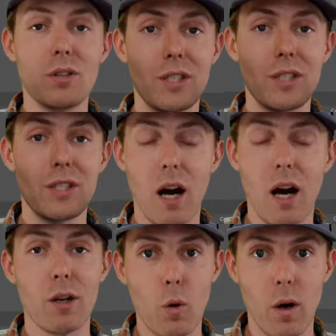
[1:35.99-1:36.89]
to get a
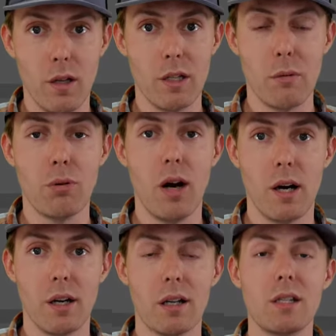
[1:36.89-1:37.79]
higher quality
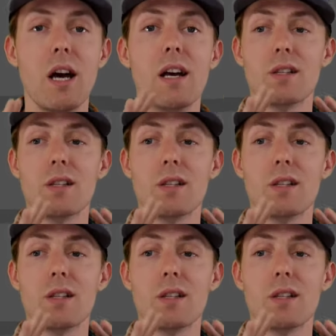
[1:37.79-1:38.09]
product.